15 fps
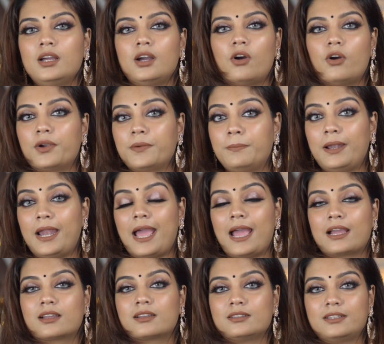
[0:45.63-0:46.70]
or
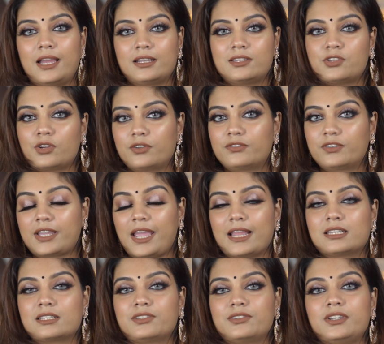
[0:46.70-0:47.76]
black, that sort of a
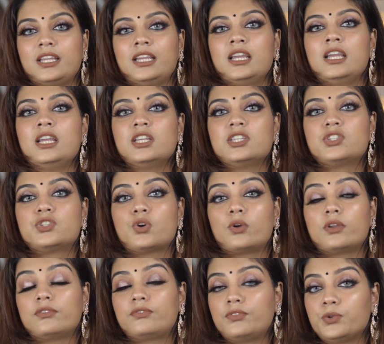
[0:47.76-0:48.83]
category. So
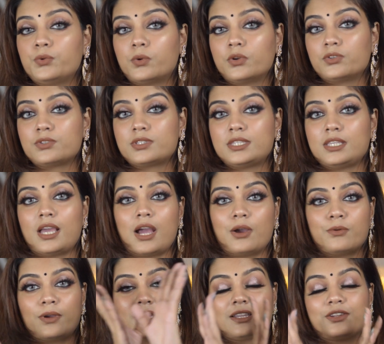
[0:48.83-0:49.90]
if you want to see
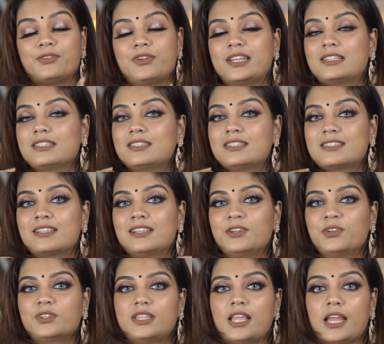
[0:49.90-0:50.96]
how I created this
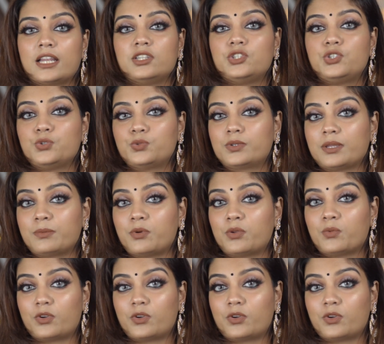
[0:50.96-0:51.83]
look, then do keep on